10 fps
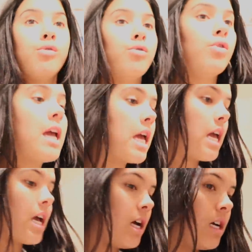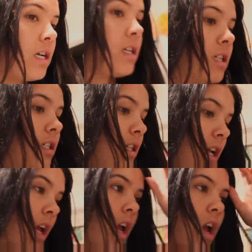we
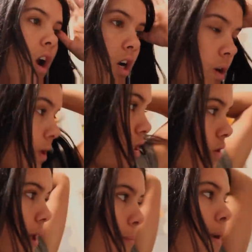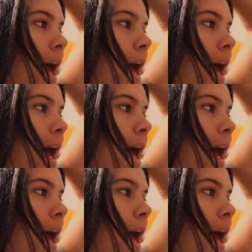are going to get